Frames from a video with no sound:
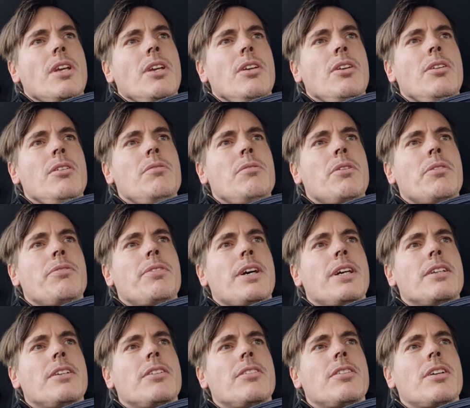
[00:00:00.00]
you will
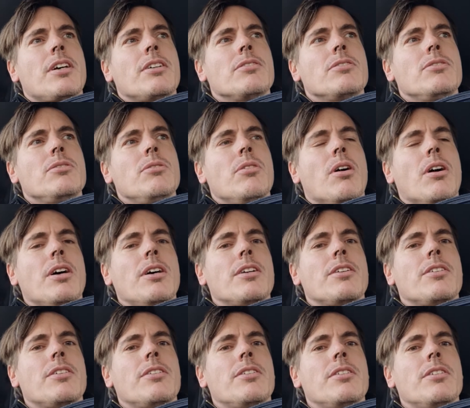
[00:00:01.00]
find the sound too hard.
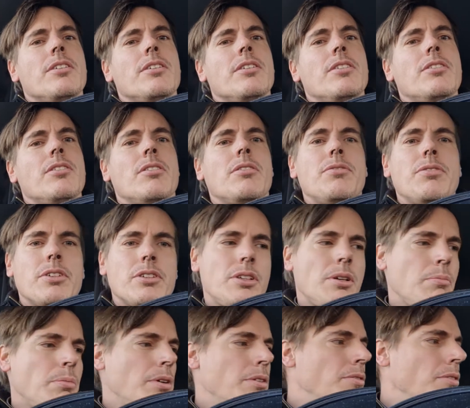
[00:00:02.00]
So for
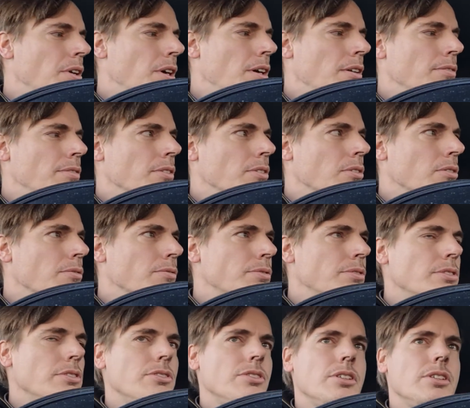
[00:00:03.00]
example, if you have a
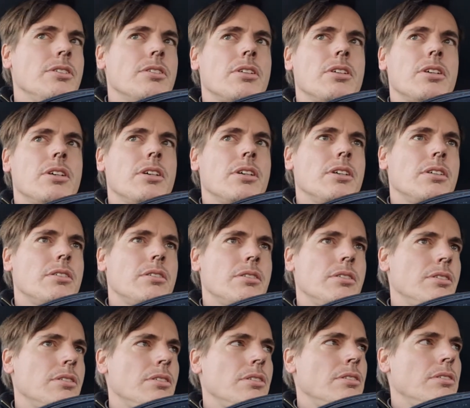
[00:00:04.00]
conference in your car
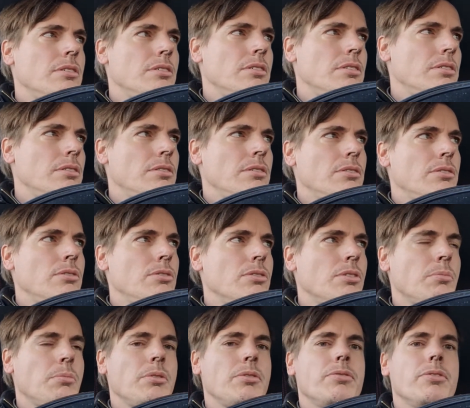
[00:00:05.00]
or you do
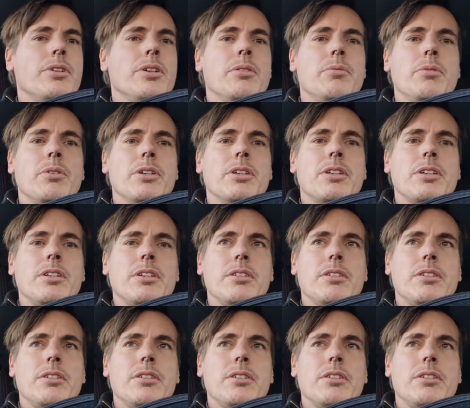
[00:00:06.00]
something for your work,